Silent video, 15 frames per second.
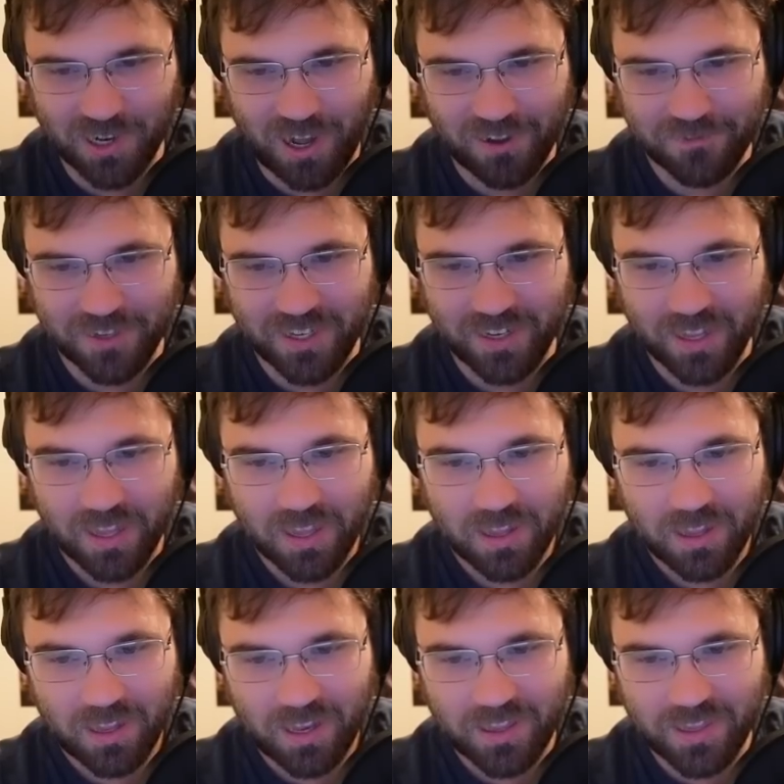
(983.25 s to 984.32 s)
Coughing.
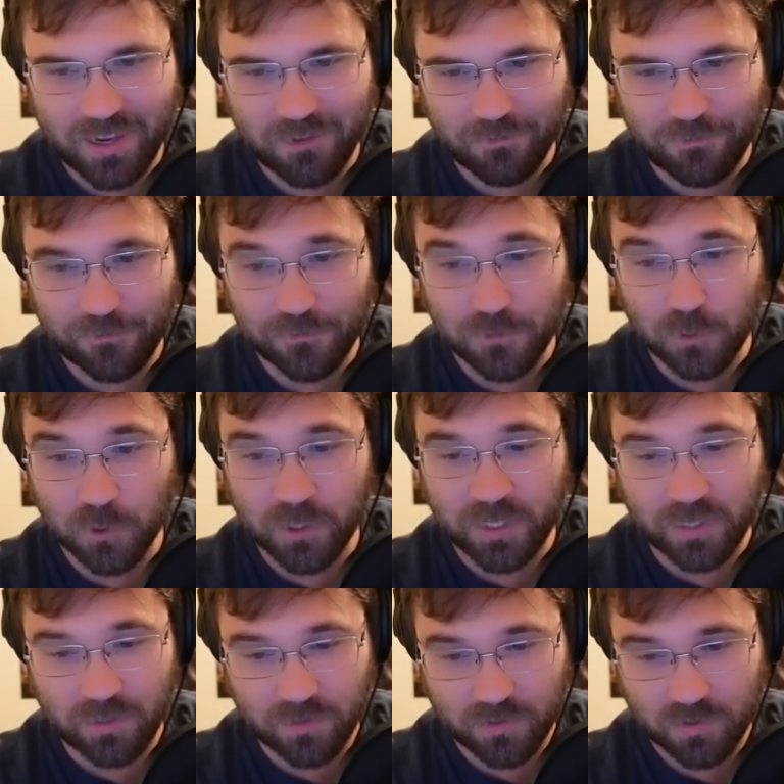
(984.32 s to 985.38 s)
And then
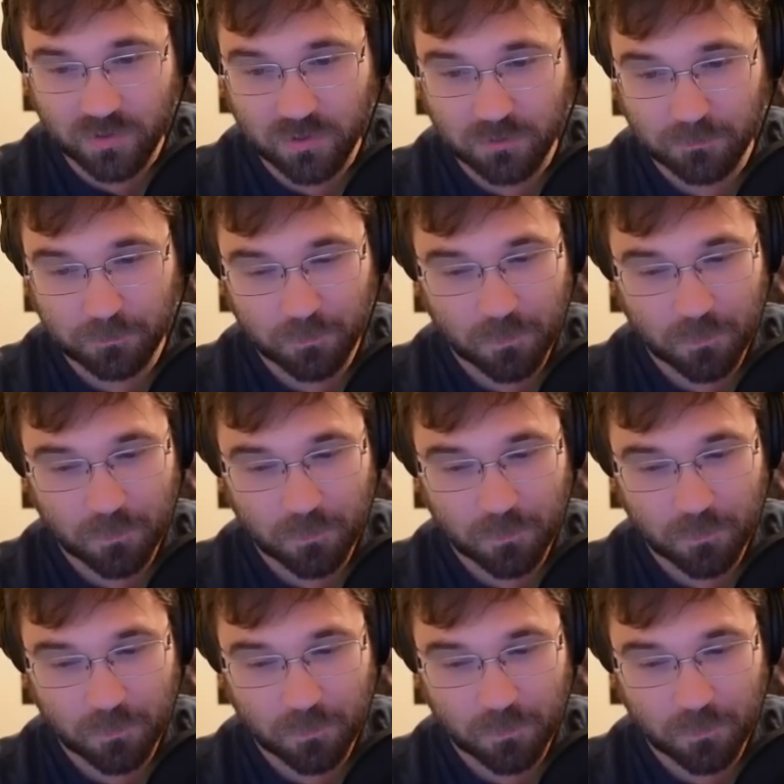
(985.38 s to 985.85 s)
Florges,